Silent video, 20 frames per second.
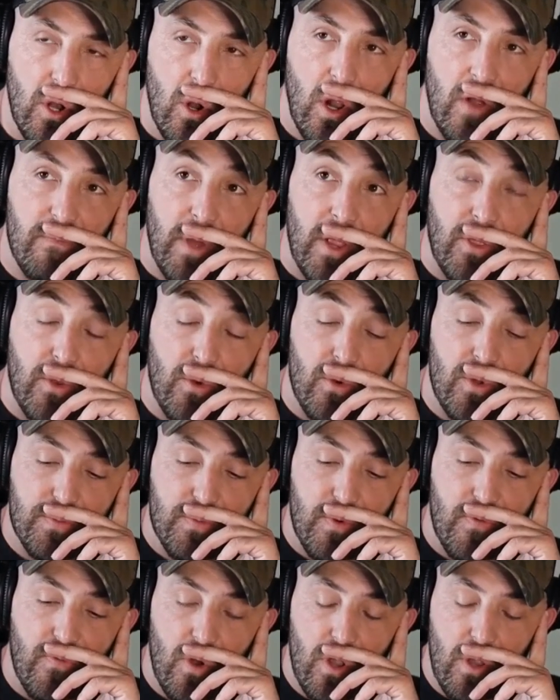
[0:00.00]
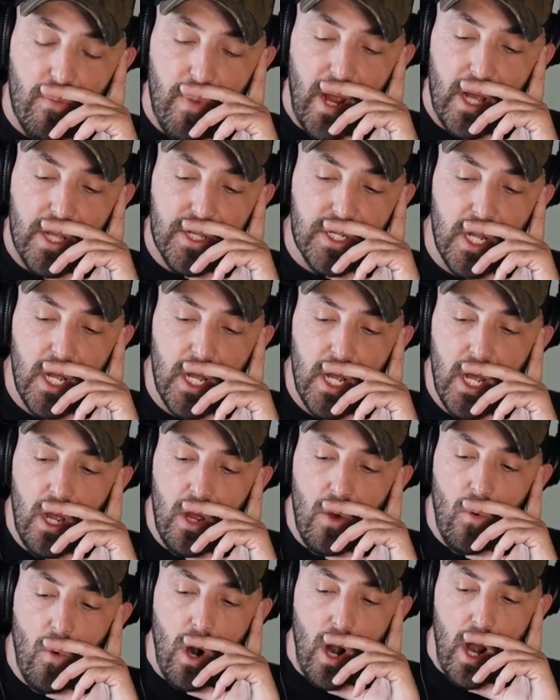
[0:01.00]
been through this before in the past,
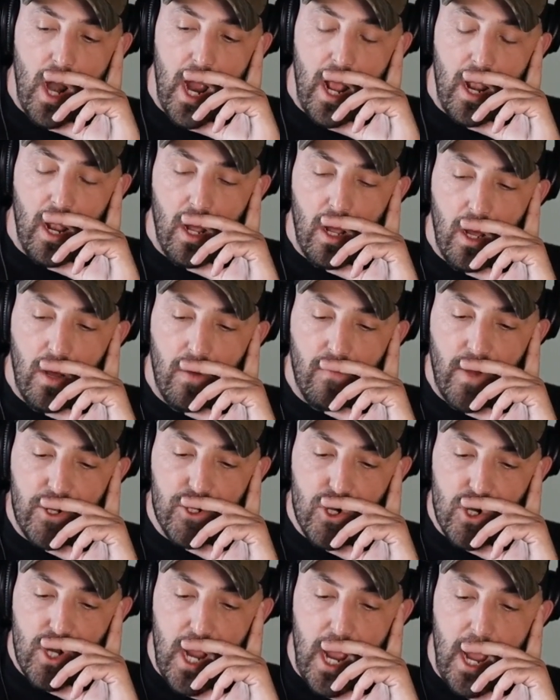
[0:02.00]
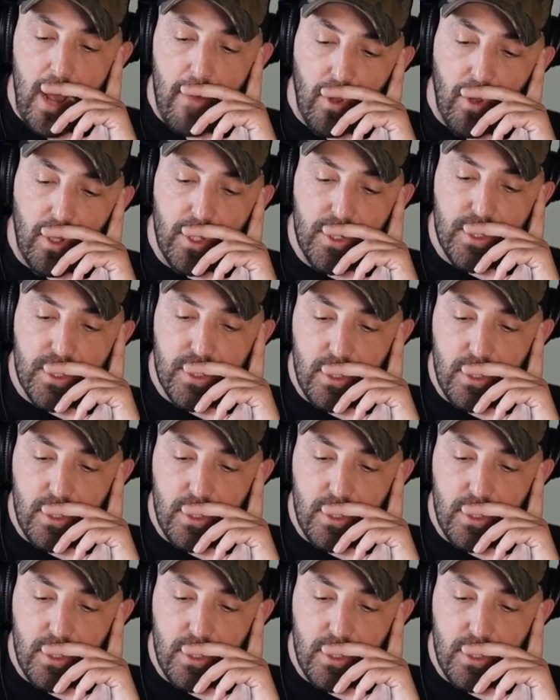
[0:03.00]
where I had a venture capitalist,